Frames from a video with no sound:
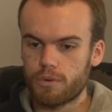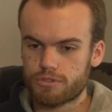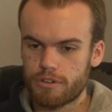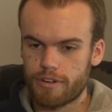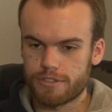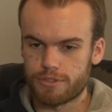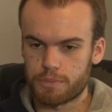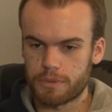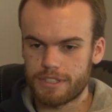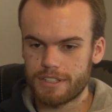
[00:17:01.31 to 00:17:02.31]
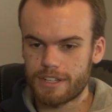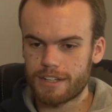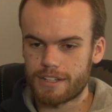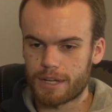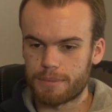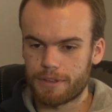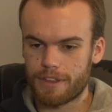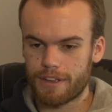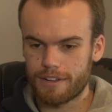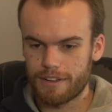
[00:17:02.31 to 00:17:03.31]
Oh, screen resolution. We did not talk about
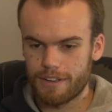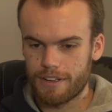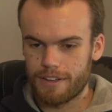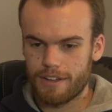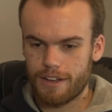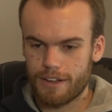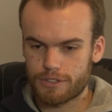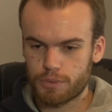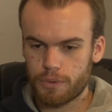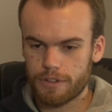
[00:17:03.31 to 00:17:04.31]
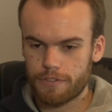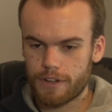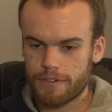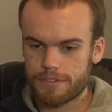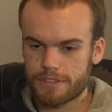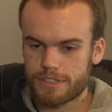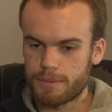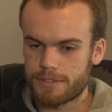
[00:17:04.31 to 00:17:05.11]
that. 2560 by